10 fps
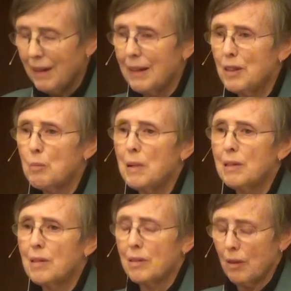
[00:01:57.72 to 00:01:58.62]
In the
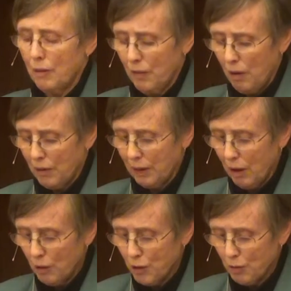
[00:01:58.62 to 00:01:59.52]
midst of all the
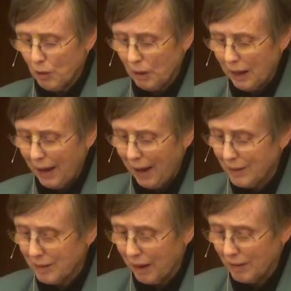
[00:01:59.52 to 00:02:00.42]
cultural
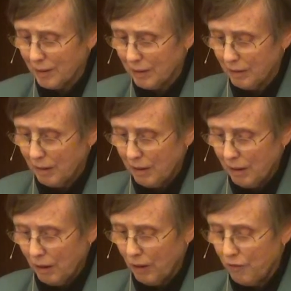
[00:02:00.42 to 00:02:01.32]
excess
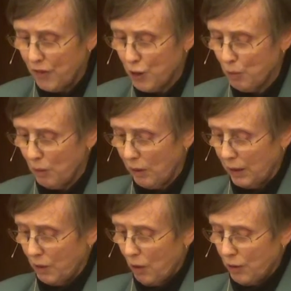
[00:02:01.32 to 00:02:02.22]
of visual
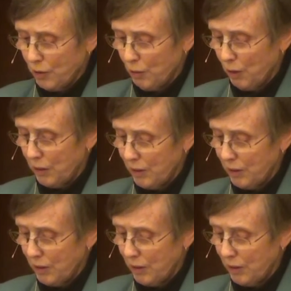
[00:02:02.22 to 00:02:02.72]
and auditory